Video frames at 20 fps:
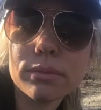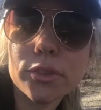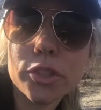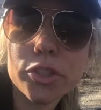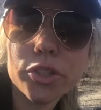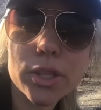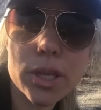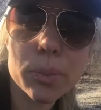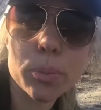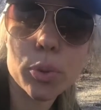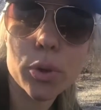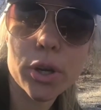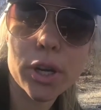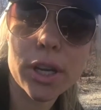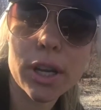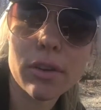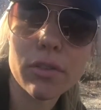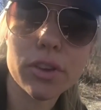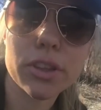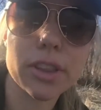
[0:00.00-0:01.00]
just like
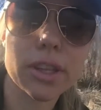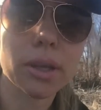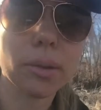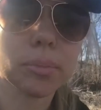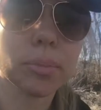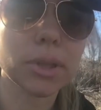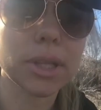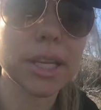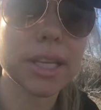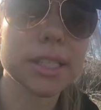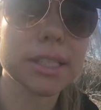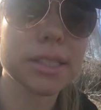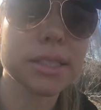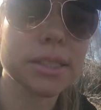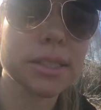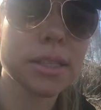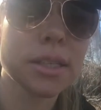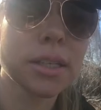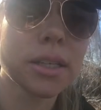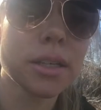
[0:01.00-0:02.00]
putting everything in
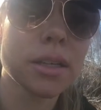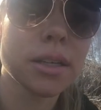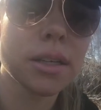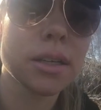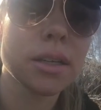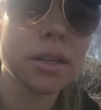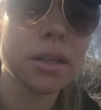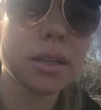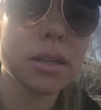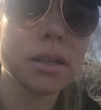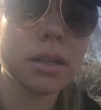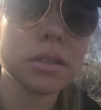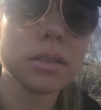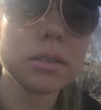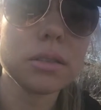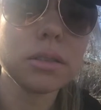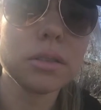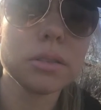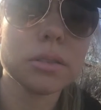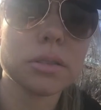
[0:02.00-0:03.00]
place
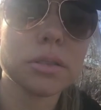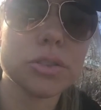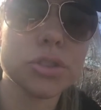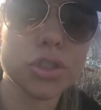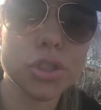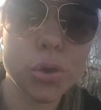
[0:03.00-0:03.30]
and